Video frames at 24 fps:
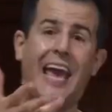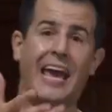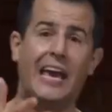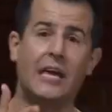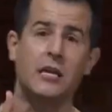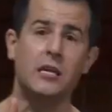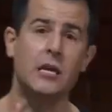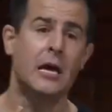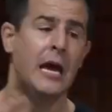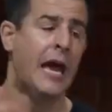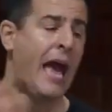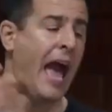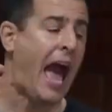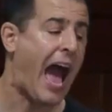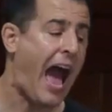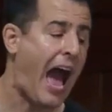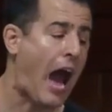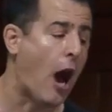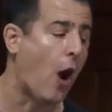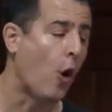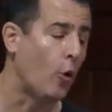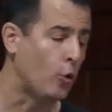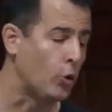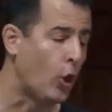n,
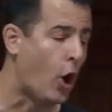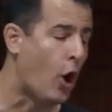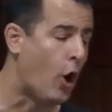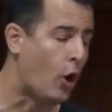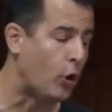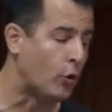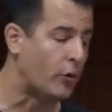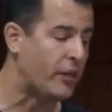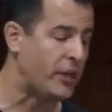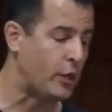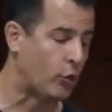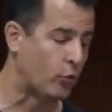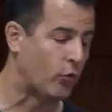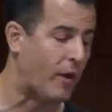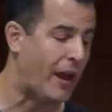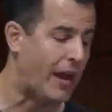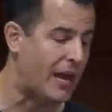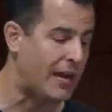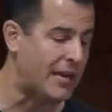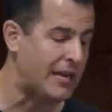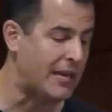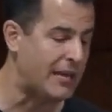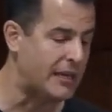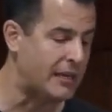how long the
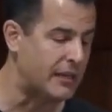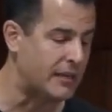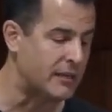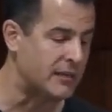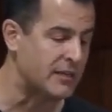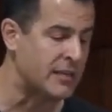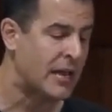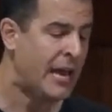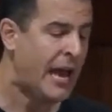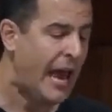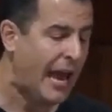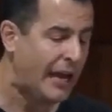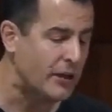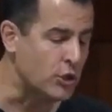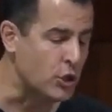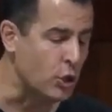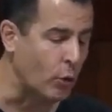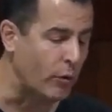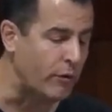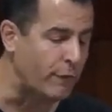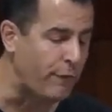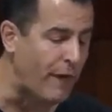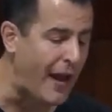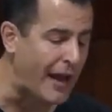array is. And
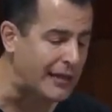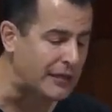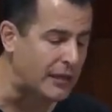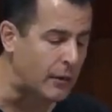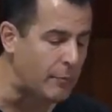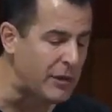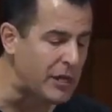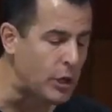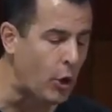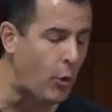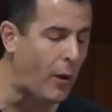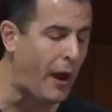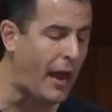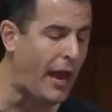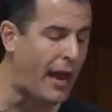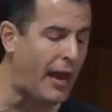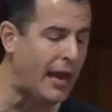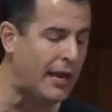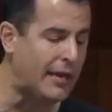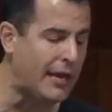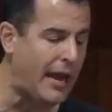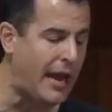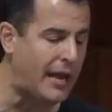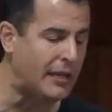so in fact, let me go
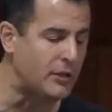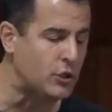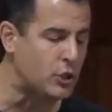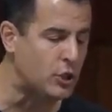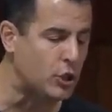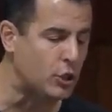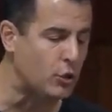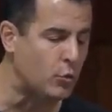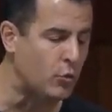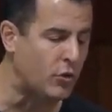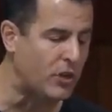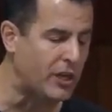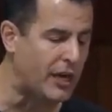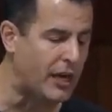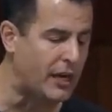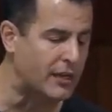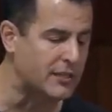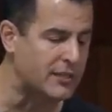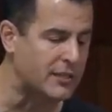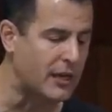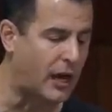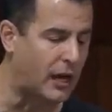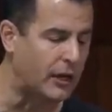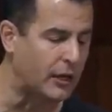ahead and do
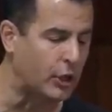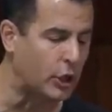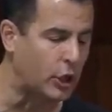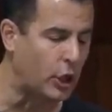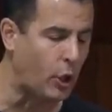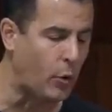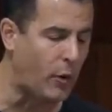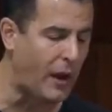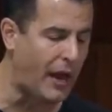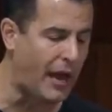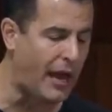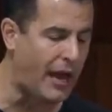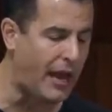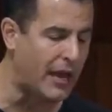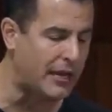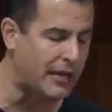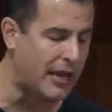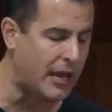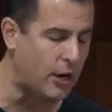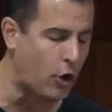this. I'm going to go ahead